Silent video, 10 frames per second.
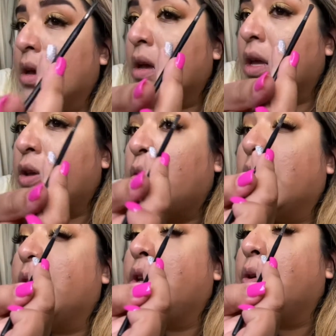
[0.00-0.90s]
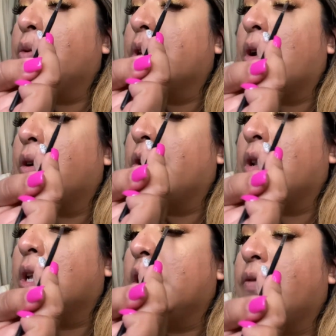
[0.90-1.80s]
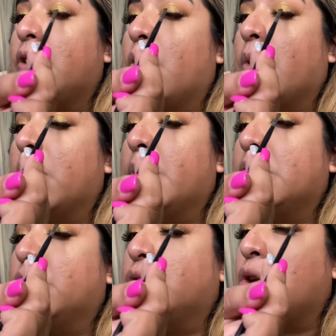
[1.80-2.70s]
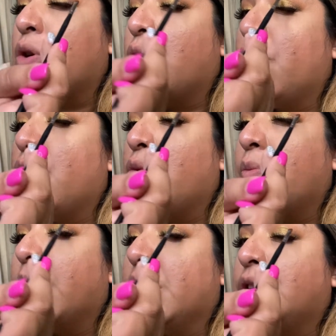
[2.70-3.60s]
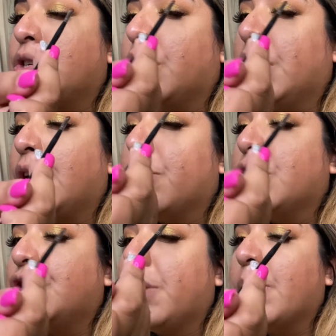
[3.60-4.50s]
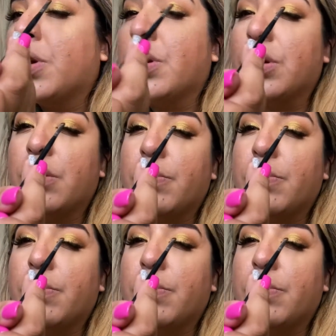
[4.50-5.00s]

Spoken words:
You could use it on your lid if you don't want to put so much glitter, shimmer,